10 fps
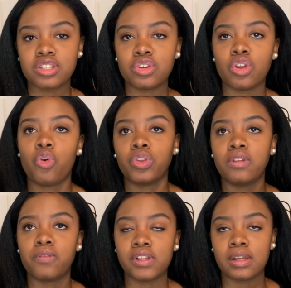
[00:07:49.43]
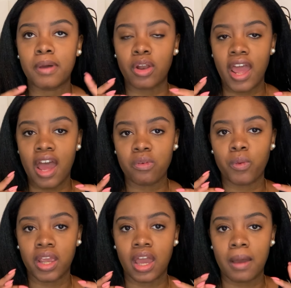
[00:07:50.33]
you can only fill it about
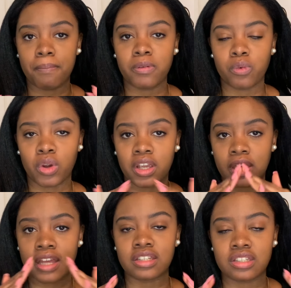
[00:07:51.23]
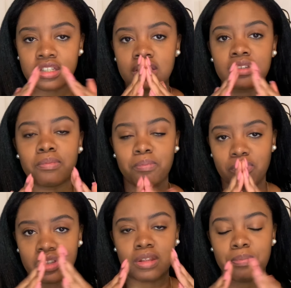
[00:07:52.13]
halfway up before it gets
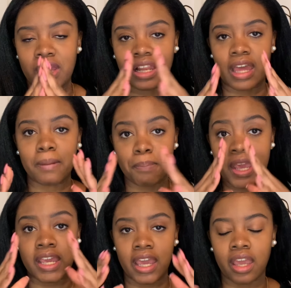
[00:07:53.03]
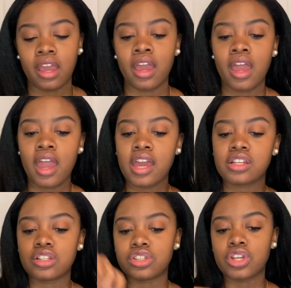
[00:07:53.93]
to be like peaking.
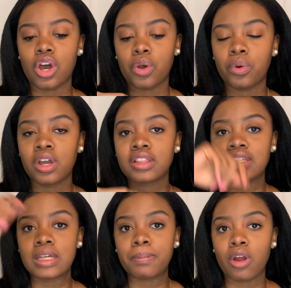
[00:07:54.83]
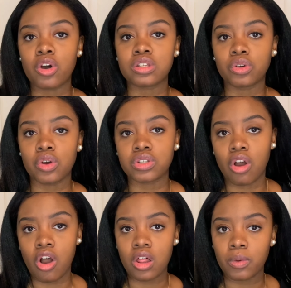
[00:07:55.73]
And so the zipper also goes
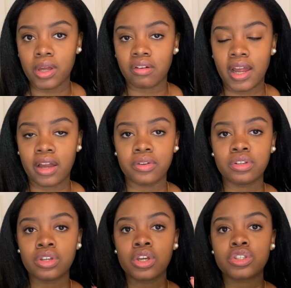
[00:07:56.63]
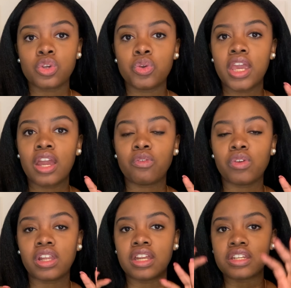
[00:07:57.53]
all the way around. So you can't
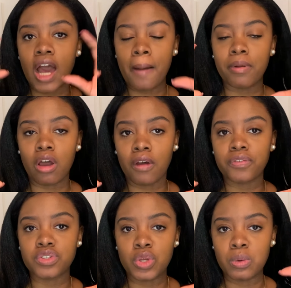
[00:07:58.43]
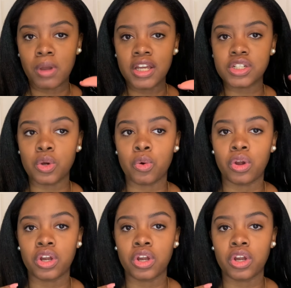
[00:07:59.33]
really top it off too much, or